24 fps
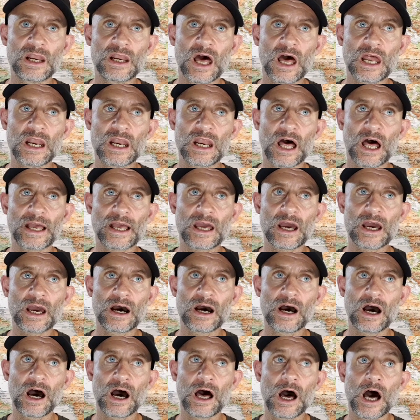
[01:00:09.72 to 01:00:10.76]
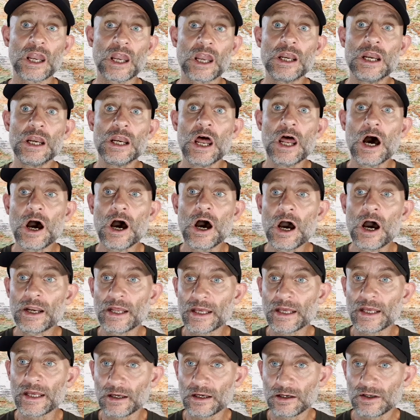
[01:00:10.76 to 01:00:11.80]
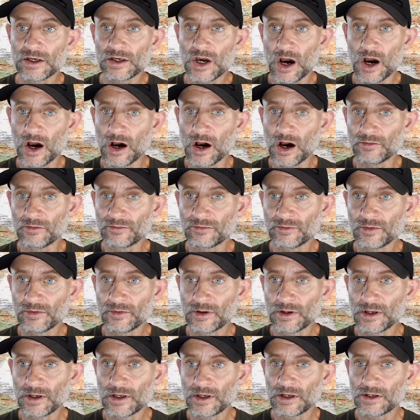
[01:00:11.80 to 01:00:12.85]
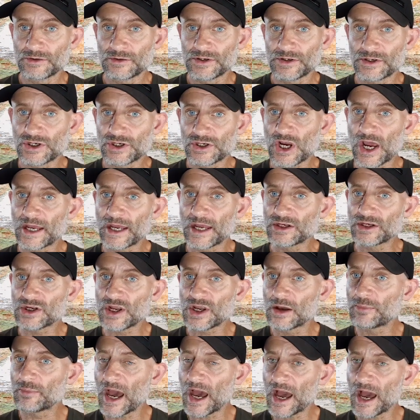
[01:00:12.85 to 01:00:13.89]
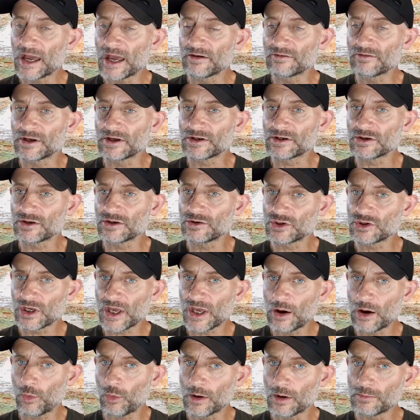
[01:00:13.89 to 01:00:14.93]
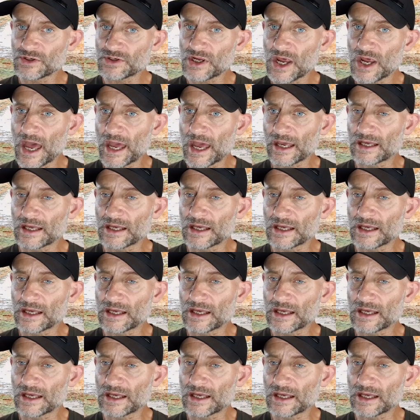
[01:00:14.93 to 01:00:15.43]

like a learning curve to change their behavior. Do you get what I'm saying?